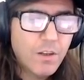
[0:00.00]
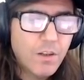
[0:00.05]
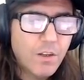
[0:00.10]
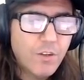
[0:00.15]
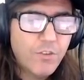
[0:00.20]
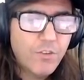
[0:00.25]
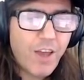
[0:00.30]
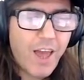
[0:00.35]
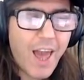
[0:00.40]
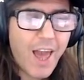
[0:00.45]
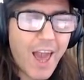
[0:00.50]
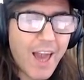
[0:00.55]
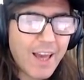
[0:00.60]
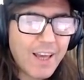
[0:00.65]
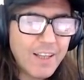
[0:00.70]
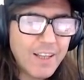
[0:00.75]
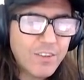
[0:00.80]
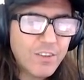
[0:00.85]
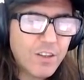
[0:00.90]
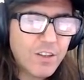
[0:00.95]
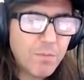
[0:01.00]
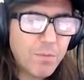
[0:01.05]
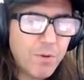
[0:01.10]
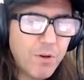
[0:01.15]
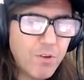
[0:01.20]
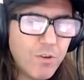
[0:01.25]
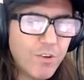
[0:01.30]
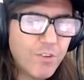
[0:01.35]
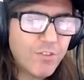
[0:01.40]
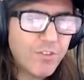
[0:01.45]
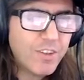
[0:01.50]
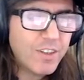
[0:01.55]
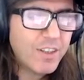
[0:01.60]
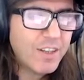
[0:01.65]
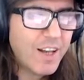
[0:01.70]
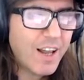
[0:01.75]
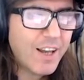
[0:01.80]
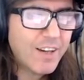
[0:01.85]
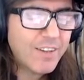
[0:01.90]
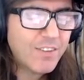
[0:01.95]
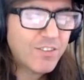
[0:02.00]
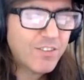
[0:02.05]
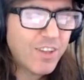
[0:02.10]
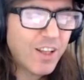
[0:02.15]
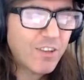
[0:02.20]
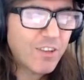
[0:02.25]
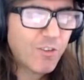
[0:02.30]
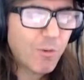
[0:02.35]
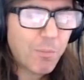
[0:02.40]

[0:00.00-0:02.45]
to hack into computers in the United States